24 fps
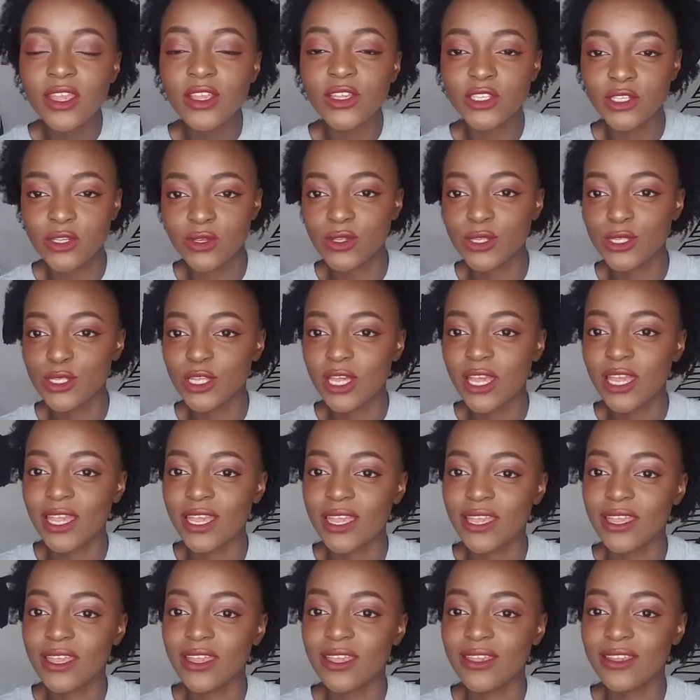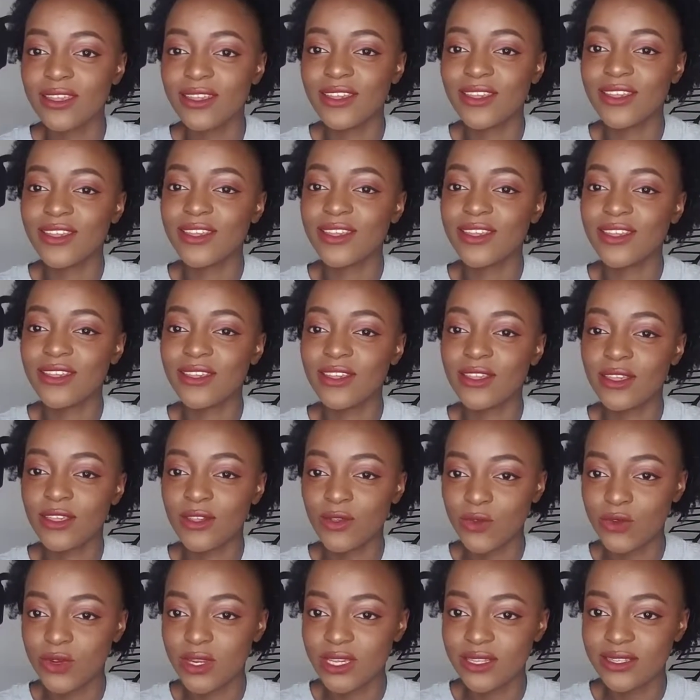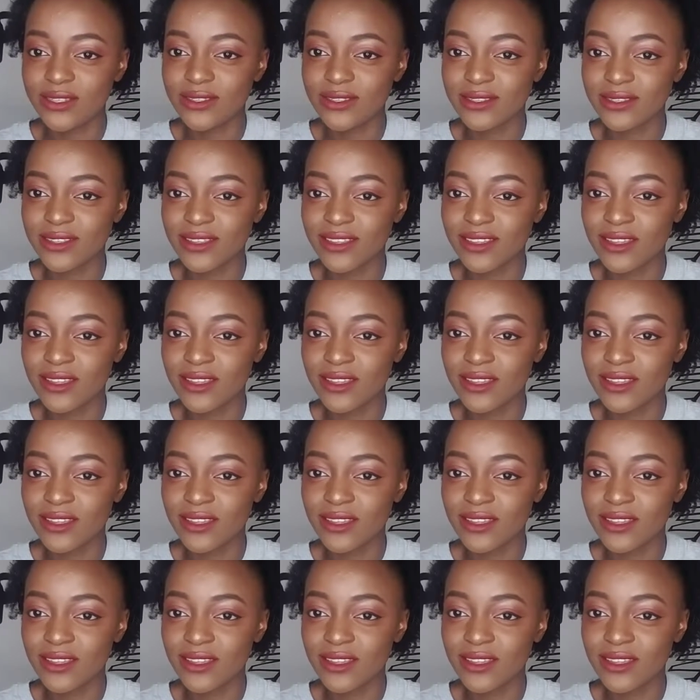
She was like, Eunice.